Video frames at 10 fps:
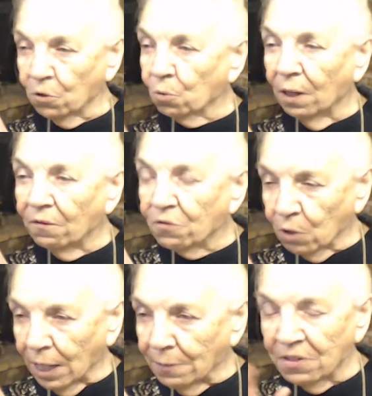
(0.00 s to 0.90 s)
12
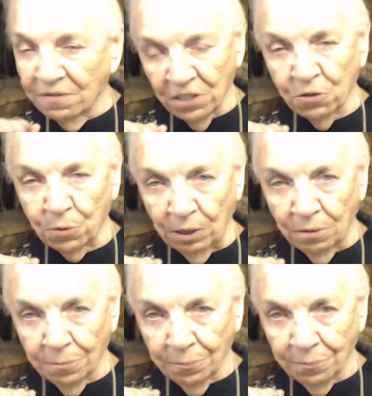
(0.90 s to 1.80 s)
tribes of Israel.
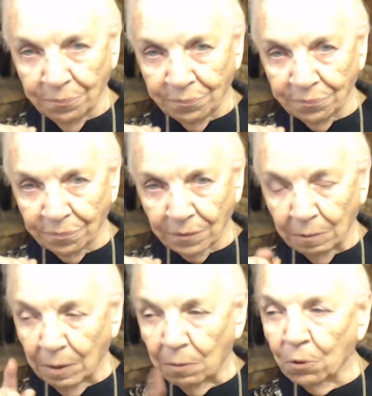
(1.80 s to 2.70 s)

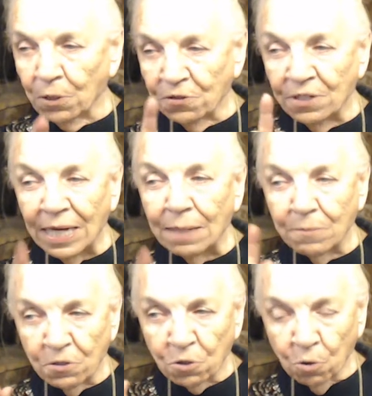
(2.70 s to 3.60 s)
Remember, his name
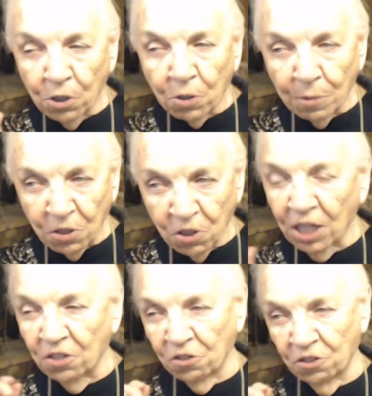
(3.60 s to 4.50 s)
is going to be
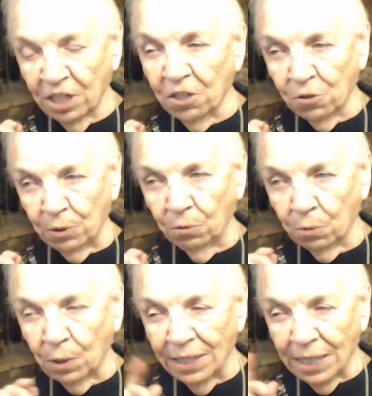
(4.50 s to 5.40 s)
changed to Israel.
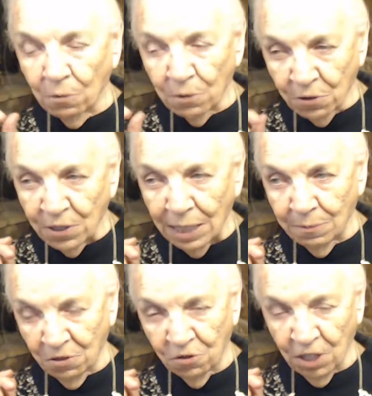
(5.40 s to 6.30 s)
Right now, his name
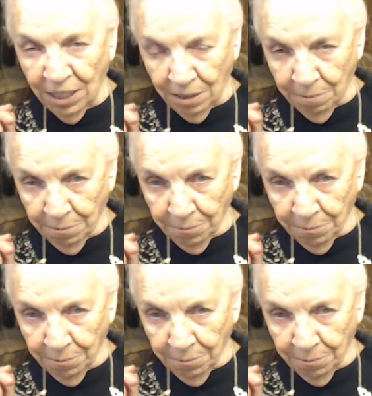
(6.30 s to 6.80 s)
is Jacob,